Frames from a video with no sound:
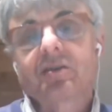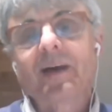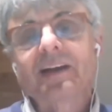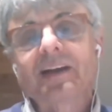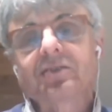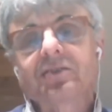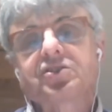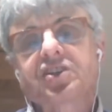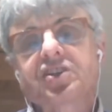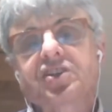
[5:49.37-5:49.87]

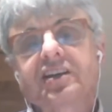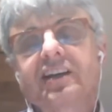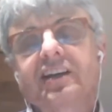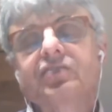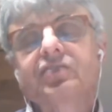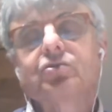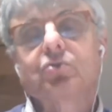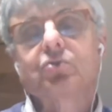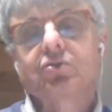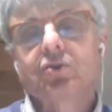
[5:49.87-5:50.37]
pathogen
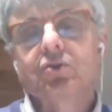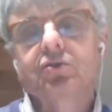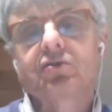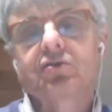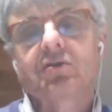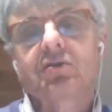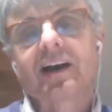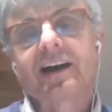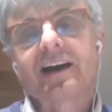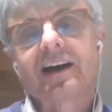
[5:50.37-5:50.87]
and to
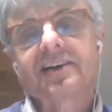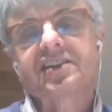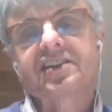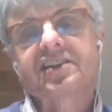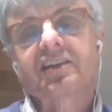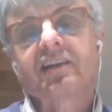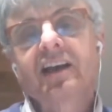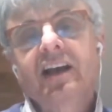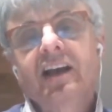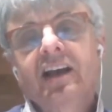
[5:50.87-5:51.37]
neutralize
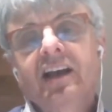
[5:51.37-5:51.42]
it.